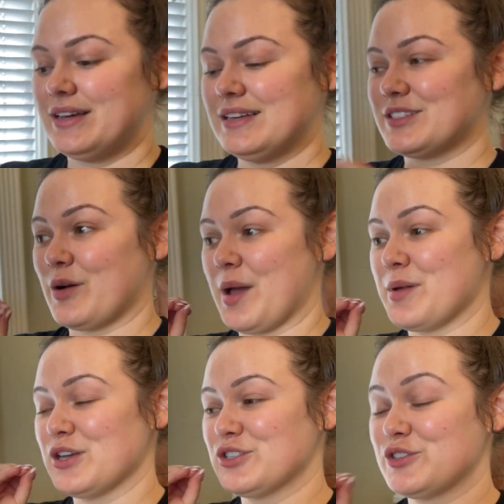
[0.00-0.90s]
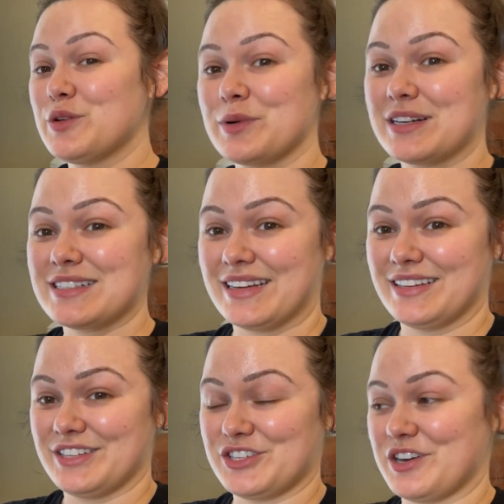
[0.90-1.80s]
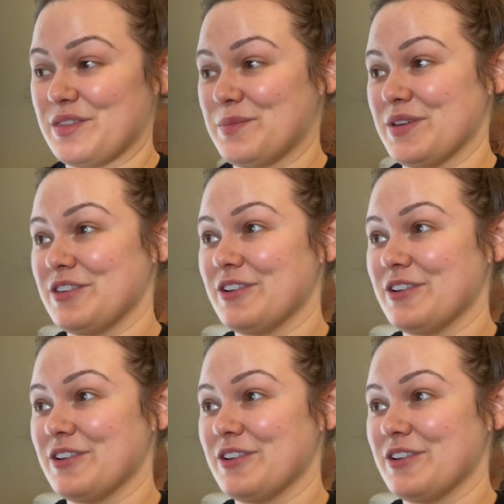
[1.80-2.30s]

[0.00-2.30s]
So I'm super excited to share them with you